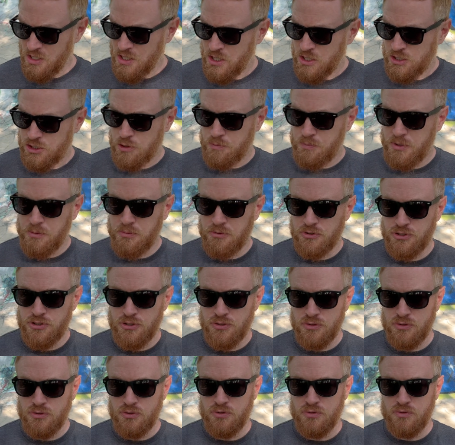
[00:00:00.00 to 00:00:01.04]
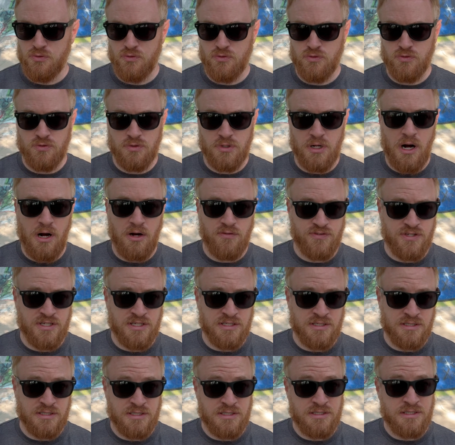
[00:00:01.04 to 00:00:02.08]
So people do
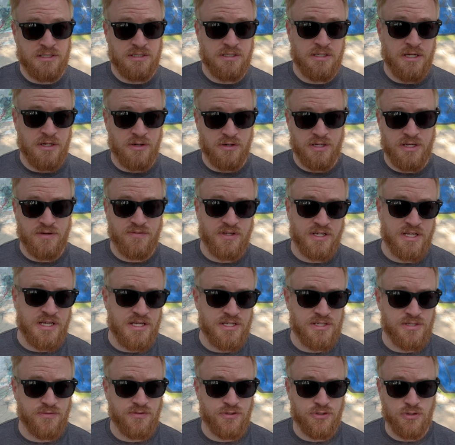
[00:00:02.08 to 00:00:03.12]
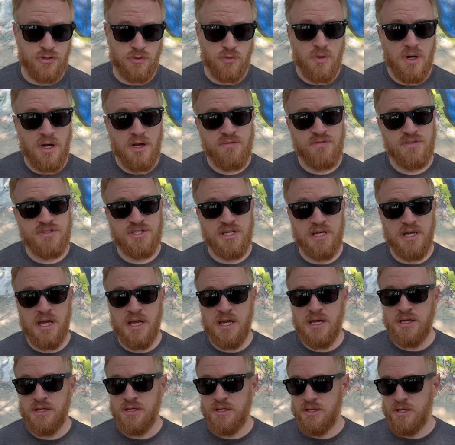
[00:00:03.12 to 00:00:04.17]
often give the keys over to the wife and say,
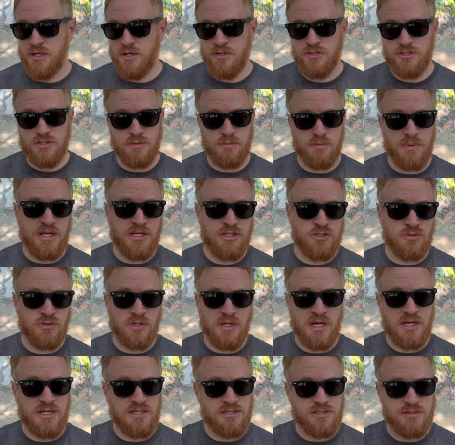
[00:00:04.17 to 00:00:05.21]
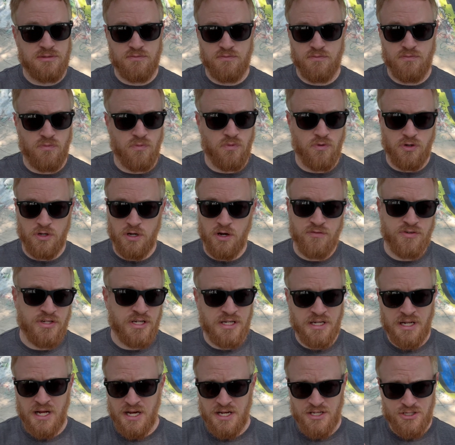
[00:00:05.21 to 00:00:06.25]
hey, here's the Angel Eyes,
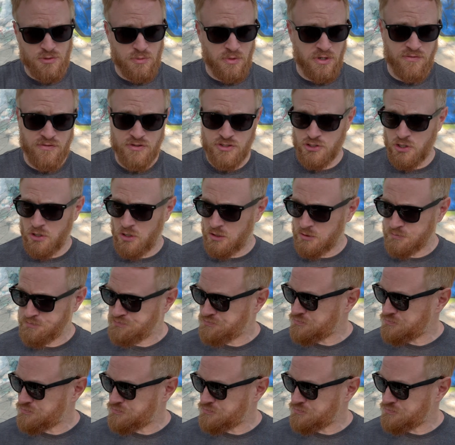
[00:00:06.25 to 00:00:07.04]
Covenant Eyes, or whatever it's called,